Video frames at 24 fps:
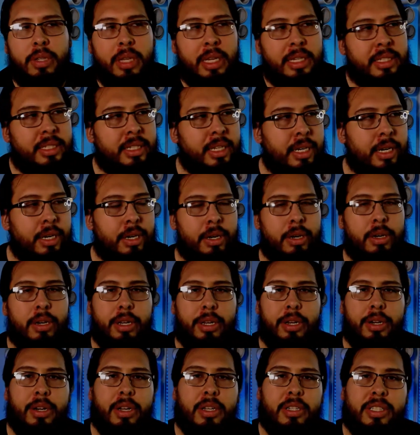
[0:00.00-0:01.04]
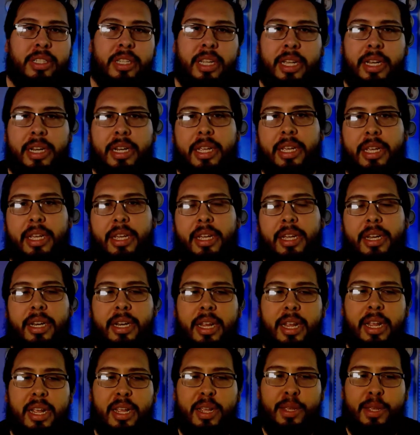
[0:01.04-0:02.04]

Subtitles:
I said it earlier, I'll say it again,